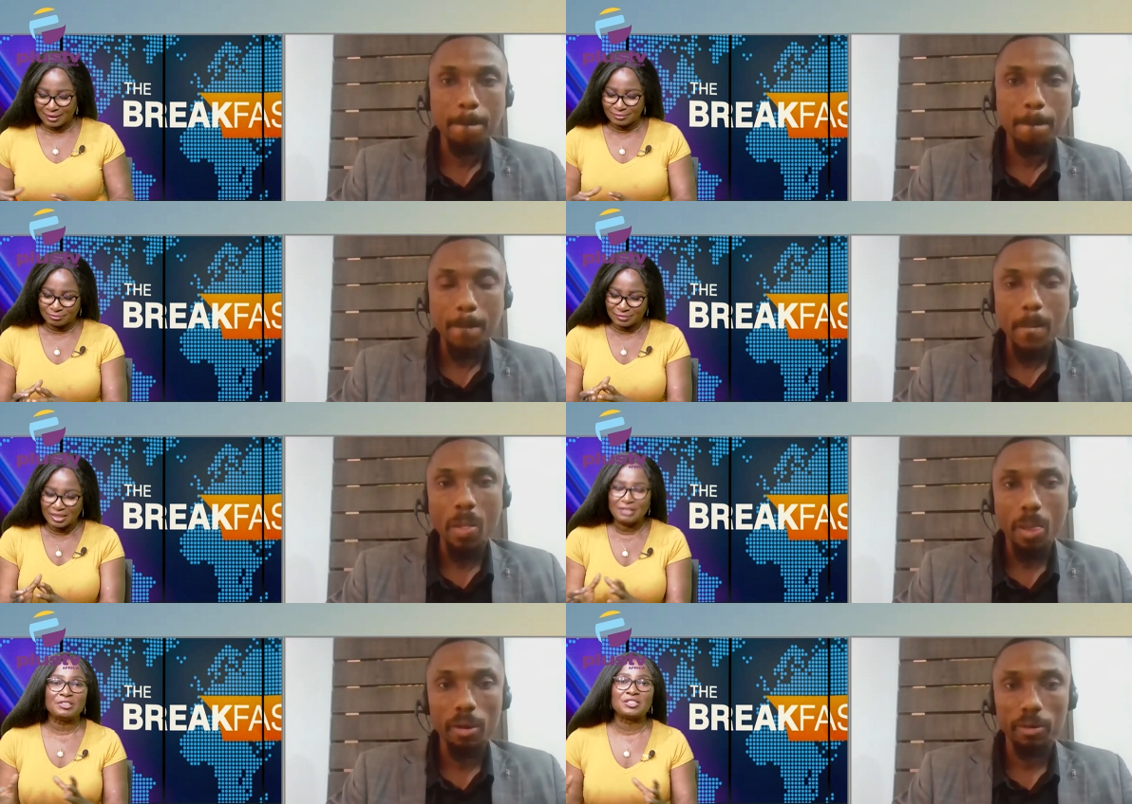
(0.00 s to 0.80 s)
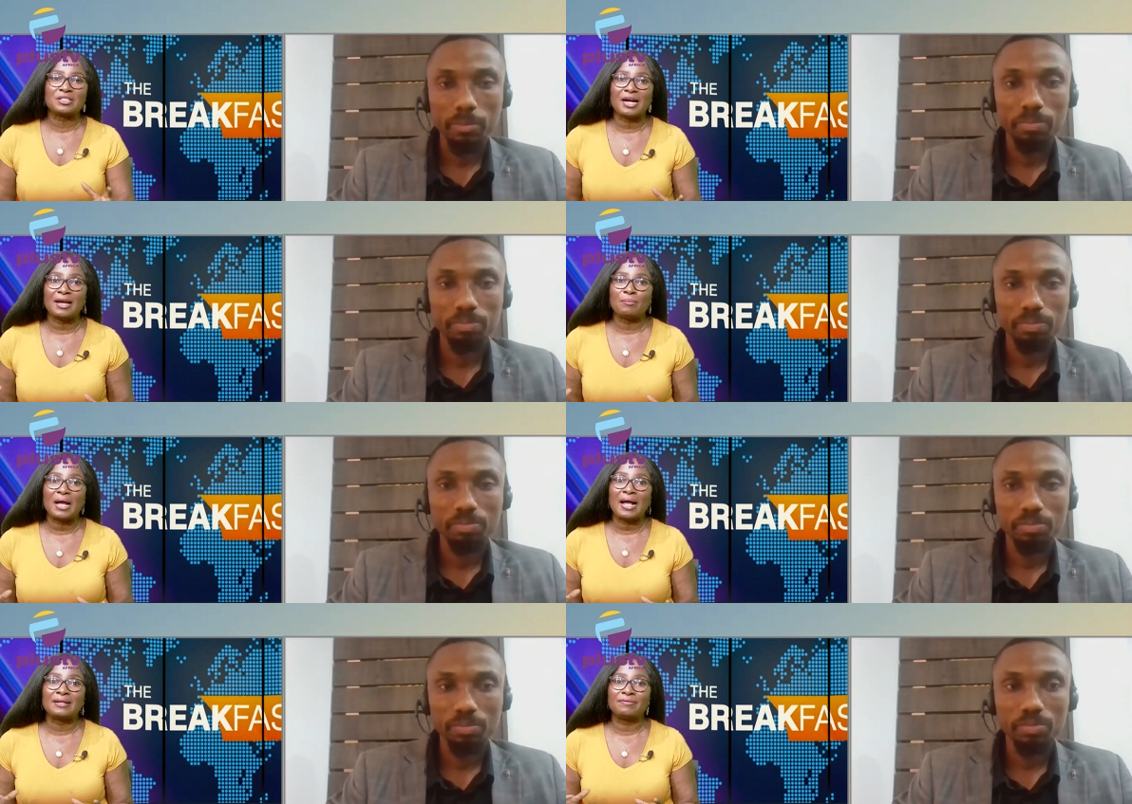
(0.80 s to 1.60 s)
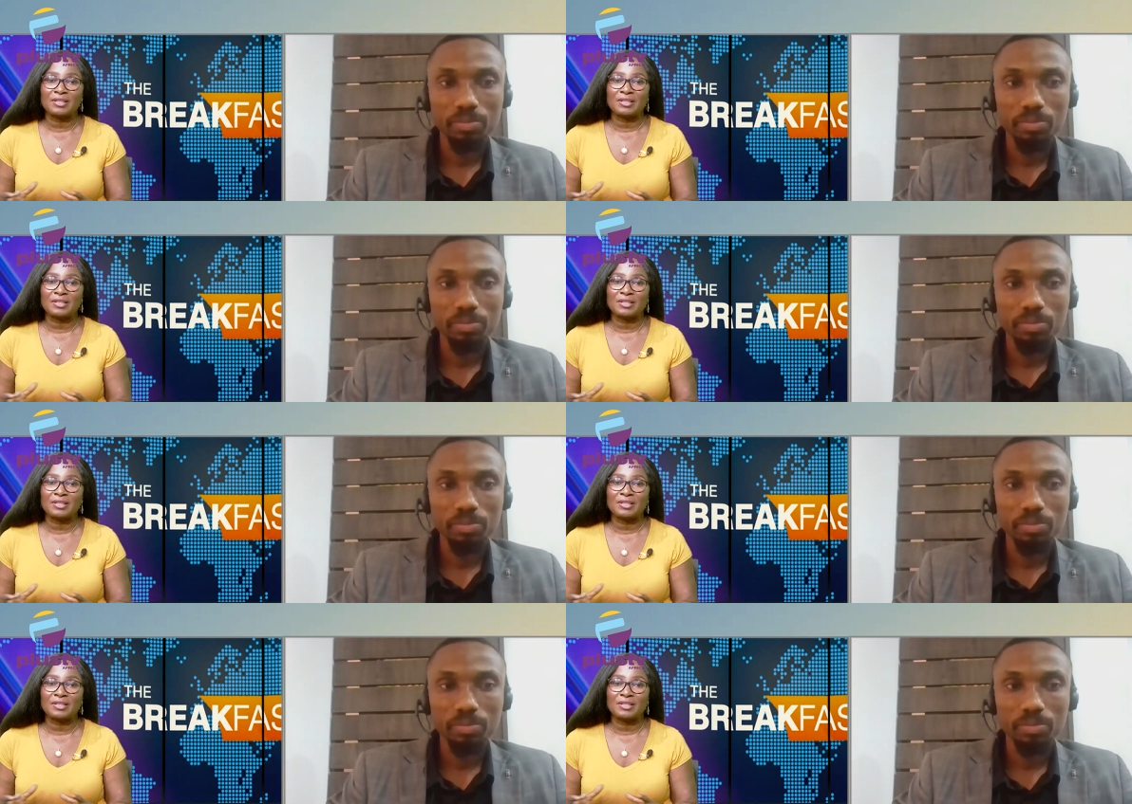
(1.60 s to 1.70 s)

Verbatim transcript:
Speaker 1: live its time and